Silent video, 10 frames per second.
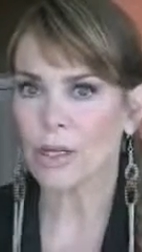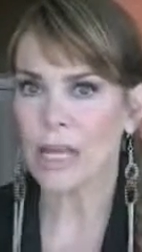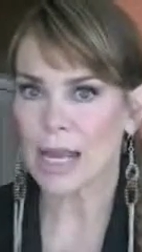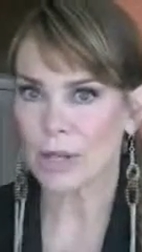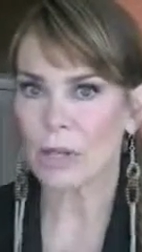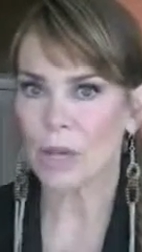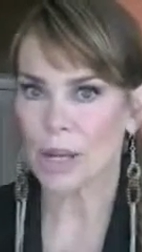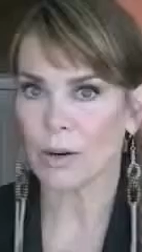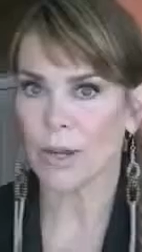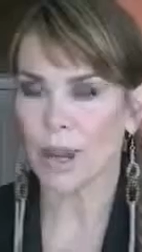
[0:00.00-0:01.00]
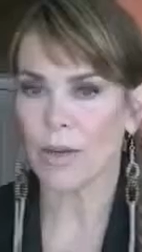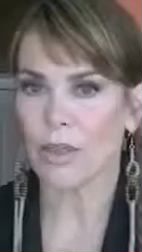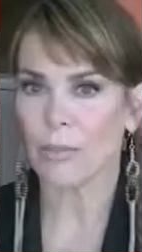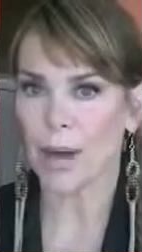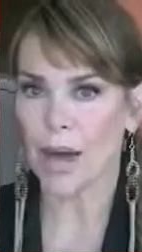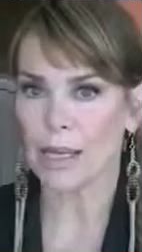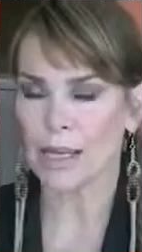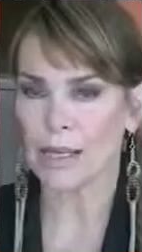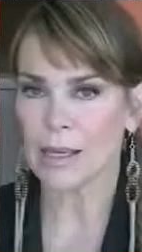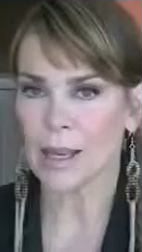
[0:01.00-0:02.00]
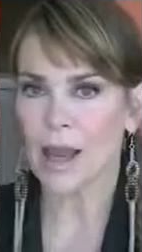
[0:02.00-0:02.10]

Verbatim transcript: tattooed area on the body.